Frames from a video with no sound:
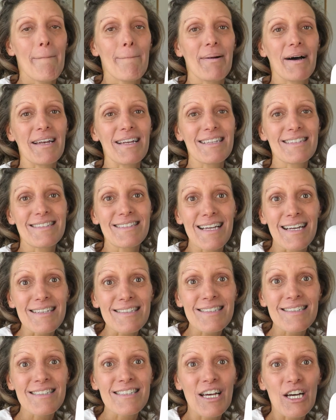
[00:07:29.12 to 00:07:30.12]
but it
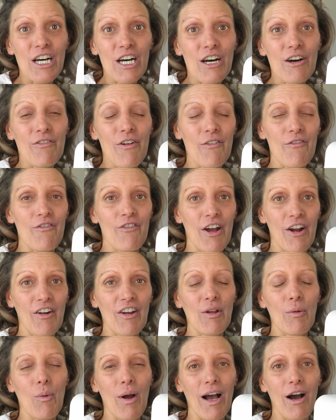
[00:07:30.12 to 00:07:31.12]
does serve
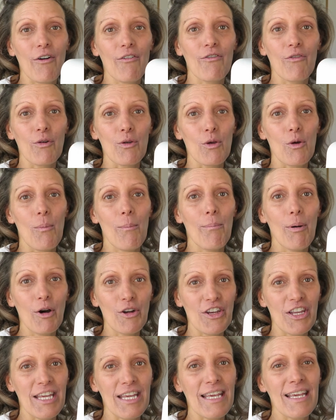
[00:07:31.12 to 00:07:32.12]
very well for your
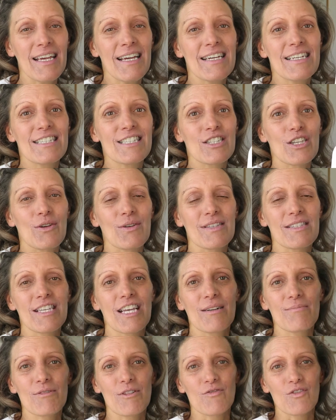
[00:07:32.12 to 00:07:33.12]
body. So in
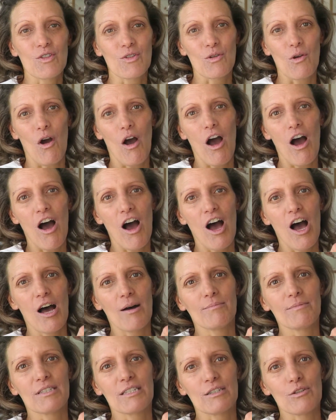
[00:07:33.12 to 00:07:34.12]
terms of doing your
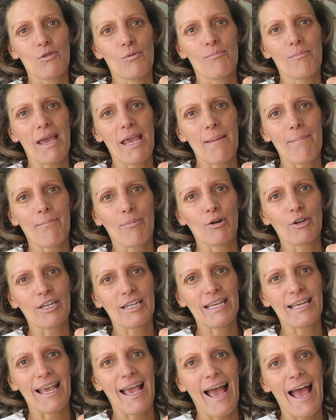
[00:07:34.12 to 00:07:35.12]
arms, your main
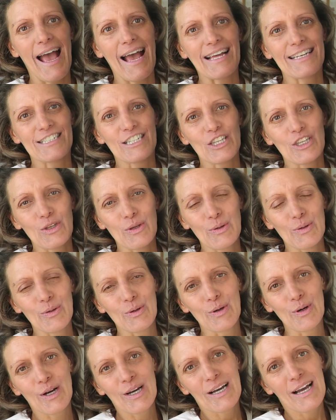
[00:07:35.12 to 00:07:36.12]
body, and
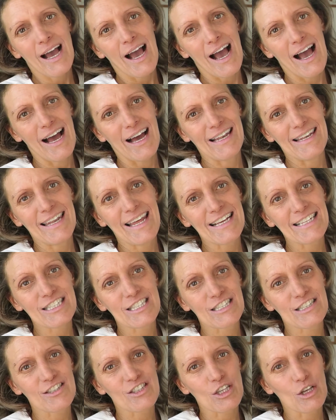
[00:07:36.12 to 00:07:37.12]
your
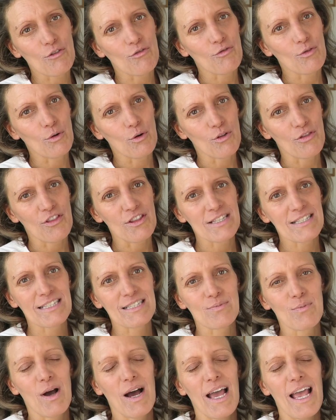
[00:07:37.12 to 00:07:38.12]
legs and so forth, this
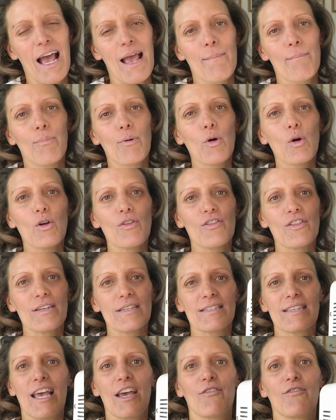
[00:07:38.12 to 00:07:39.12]
is why I bought
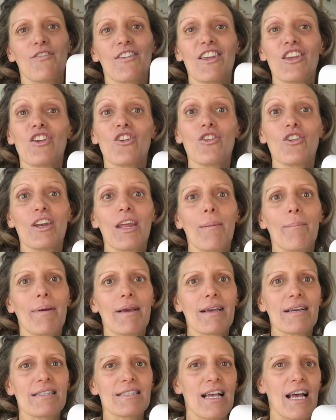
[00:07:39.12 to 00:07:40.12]
this hefty unit,
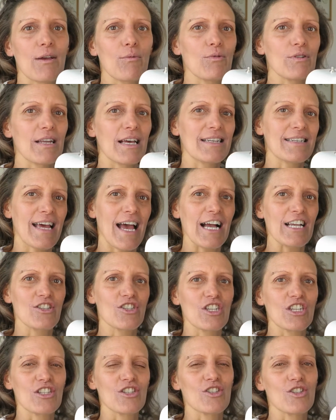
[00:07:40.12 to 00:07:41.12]
because I would
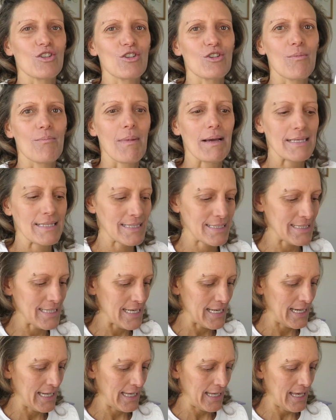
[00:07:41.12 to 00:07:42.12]
attach it to my
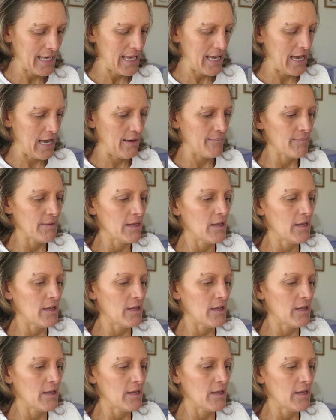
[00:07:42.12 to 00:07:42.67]
ceiling here